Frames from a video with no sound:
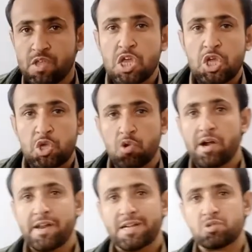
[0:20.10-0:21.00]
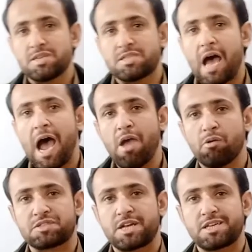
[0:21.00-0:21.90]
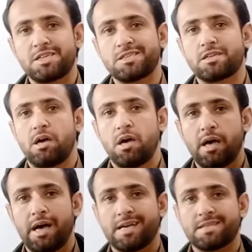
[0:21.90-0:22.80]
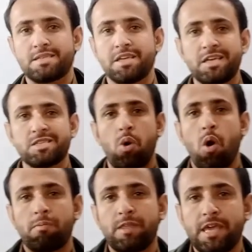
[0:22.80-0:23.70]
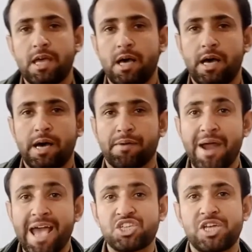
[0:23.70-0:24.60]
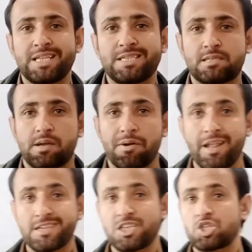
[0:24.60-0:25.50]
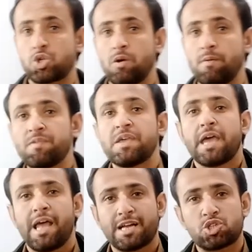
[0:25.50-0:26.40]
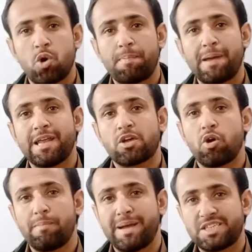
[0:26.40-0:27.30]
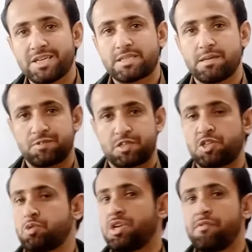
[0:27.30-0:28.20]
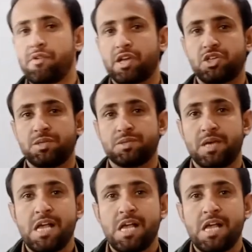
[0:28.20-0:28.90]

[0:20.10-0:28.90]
You know, dear students, I have started a series of the reactions related to electrophilic aromatic substitution reactions.